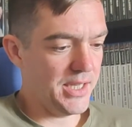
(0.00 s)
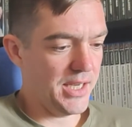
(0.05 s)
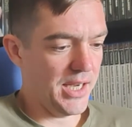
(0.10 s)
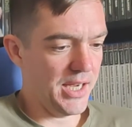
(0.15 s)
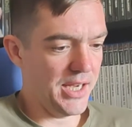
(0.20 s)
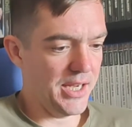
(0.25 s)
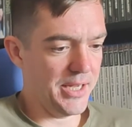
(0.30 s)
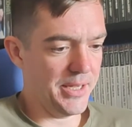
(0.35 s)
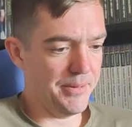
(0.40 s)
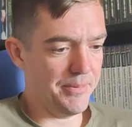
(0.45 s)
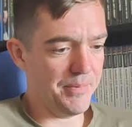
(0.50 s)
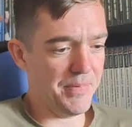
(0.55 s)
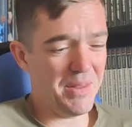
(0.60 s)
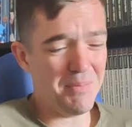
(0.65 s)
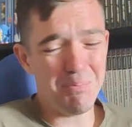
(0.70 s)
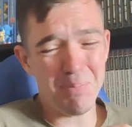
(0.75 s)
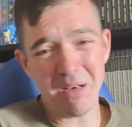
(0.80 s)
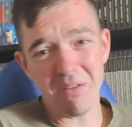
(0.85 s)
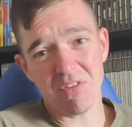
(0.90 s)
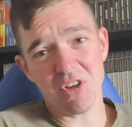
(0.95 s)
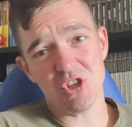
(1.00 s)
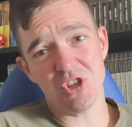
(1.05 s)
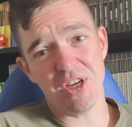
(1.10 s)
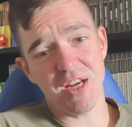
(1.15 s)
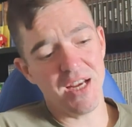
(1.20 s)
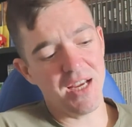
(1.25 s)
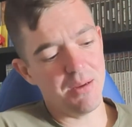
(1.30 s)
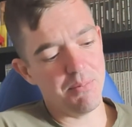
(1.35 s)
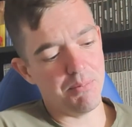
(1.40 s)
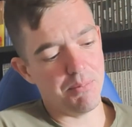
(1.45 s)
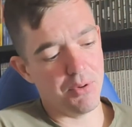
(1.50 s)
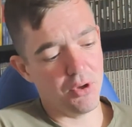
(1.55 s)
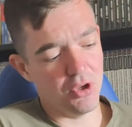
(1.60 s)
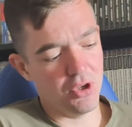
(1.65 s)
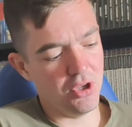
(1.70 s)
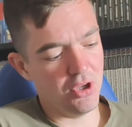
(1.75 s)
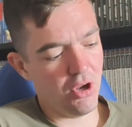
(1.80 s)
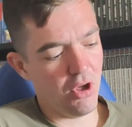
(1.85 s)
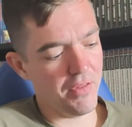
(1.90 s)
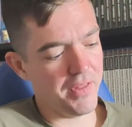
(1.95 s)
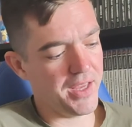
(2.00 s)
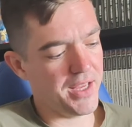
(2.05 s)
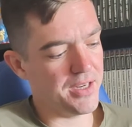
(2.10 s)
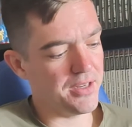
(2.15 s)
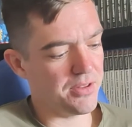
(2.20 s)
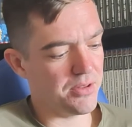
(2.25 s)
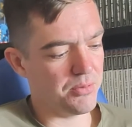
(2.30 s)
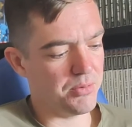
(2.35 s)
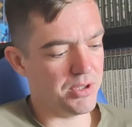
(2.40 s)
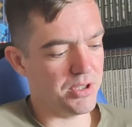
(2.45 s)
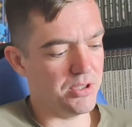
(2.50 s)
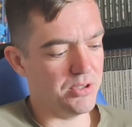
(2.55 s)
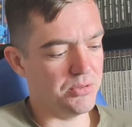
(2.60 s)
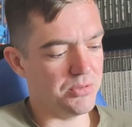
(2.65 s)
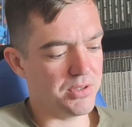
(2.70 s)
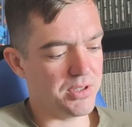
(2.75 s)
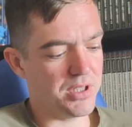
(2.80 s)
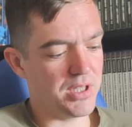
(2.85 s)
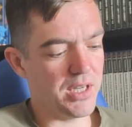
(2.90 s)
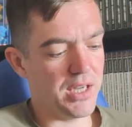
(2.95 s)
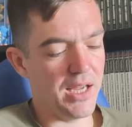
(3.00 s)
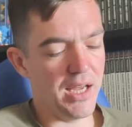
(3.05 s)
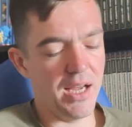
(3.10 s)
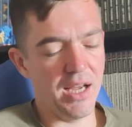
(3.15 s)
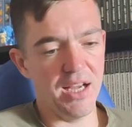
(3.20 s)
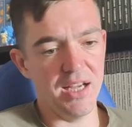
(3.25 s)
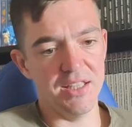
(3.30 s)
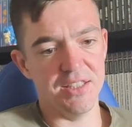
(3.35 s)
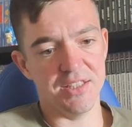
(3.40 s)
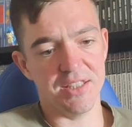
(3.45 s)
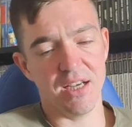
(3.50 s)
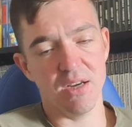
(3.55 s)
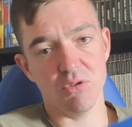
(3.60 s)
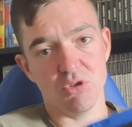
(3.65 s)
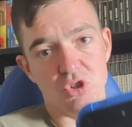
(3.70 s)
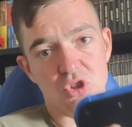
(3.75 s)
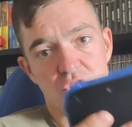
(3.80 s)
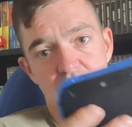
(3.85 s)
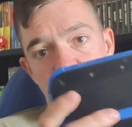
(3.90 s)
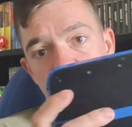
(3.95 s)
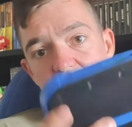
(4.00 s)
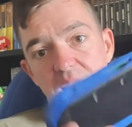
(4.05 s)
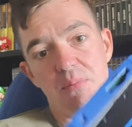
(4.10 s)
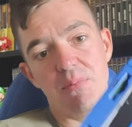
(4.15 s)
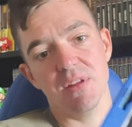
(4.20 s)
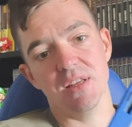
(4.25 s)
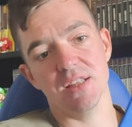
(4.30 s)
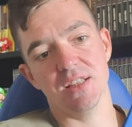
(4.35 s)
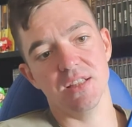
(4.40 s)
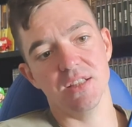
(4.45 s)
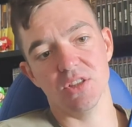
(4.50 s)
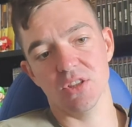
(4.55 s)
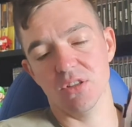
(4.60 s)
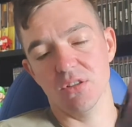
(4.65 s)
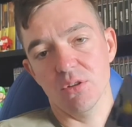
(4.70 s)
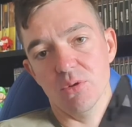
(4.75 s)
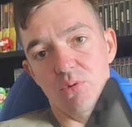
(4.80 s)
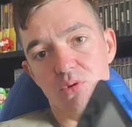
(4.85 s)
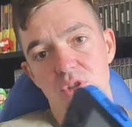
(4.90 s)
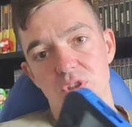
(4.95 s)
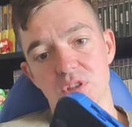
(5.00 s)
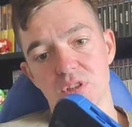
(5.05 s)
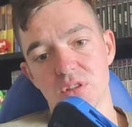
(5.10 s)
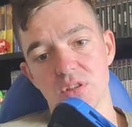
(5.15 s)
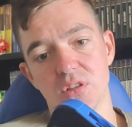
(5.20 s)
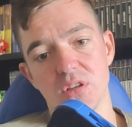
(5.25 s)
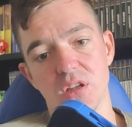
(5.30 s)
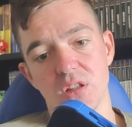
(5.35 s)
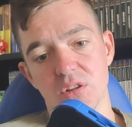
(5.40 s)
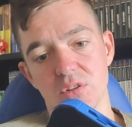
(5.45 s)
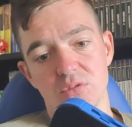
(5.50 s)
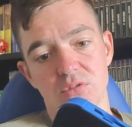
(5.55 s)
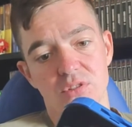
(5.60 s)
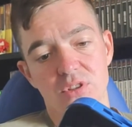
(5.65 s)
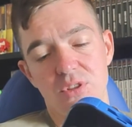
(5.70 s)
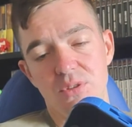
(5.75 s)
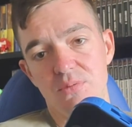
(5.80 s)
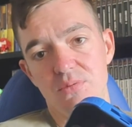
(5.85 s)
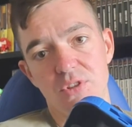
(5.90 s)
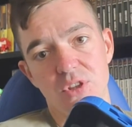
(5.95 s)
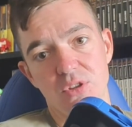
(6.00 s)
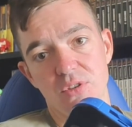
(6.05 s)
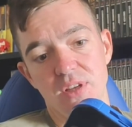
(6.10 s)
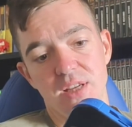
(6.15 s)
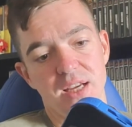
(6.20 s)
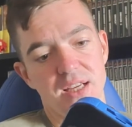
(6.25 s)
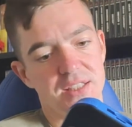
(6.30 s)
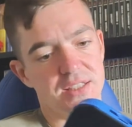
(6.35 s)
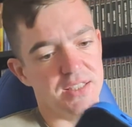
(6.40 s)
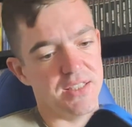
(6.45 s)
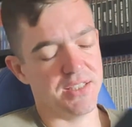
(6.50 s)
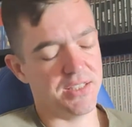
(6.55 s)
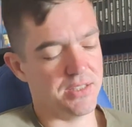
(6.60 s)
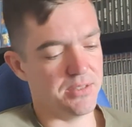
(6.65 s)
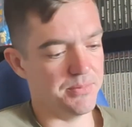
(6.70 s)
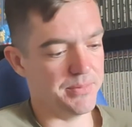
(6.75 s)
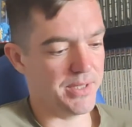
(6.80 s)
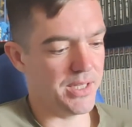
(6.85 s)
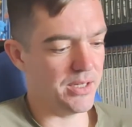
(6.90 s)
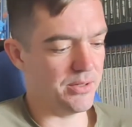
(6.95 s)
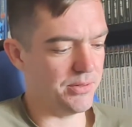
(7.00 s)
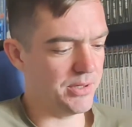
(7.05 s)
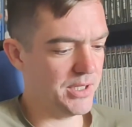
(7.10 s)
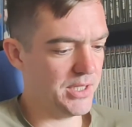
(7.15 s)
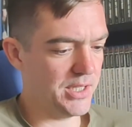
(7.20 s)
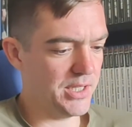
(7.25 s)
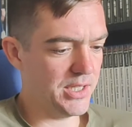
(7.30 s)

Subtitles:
Bit of a shame, but not the end of the world. As I'll just keep this as a loose 2DS system now.